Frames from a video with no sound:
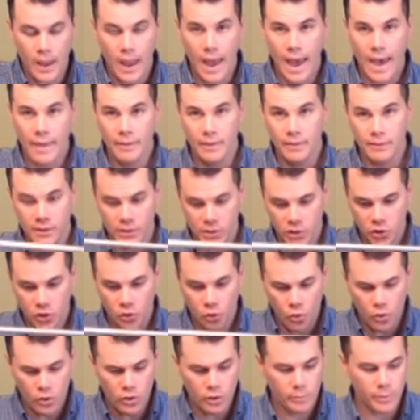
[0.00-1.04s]
And then this
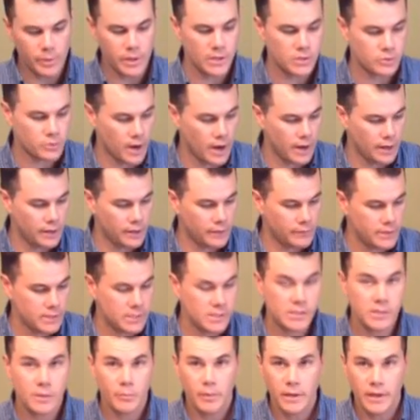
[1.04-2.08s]
shorter piece right here, this
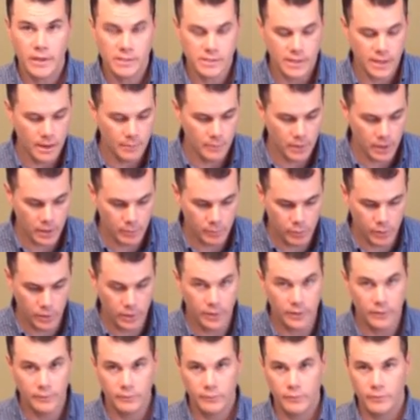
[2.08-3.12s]
is the piece that I'm going to
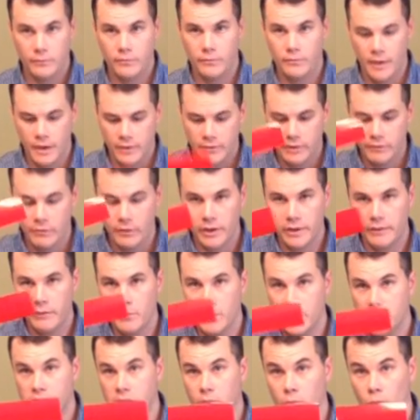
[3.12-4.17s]
put, they've even given
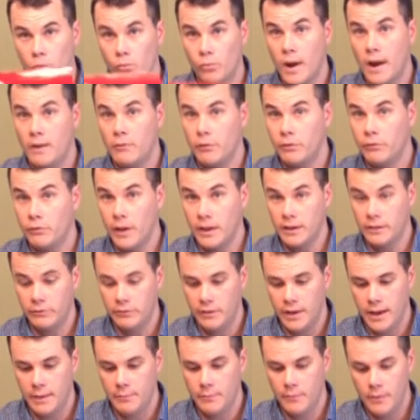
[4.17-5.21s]
me some red reflective
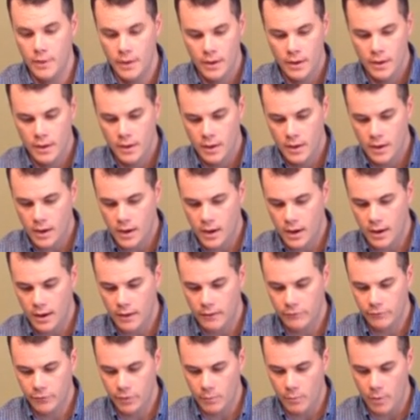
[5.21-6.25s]
tape
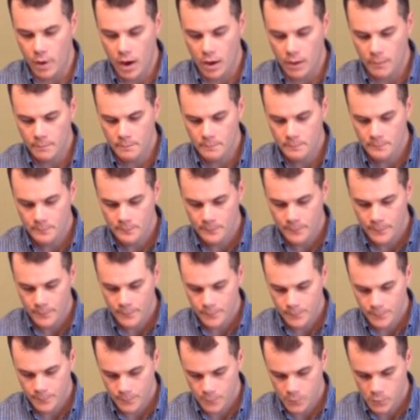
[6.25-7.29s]
for the bottom.
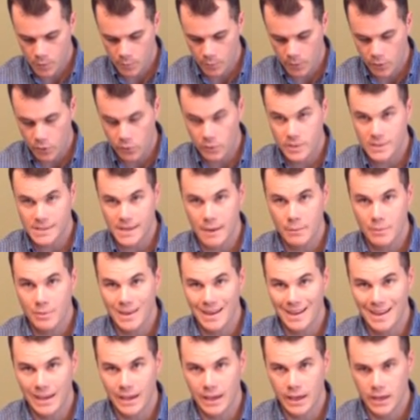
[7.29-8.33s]
So I'm going to do the same
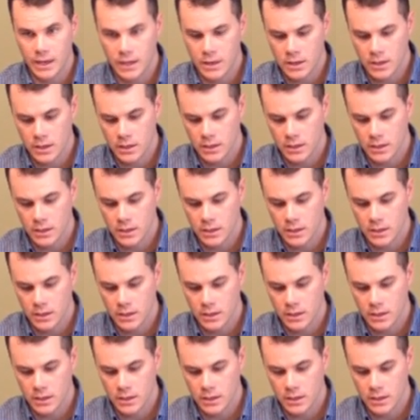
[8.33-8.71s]
thing again.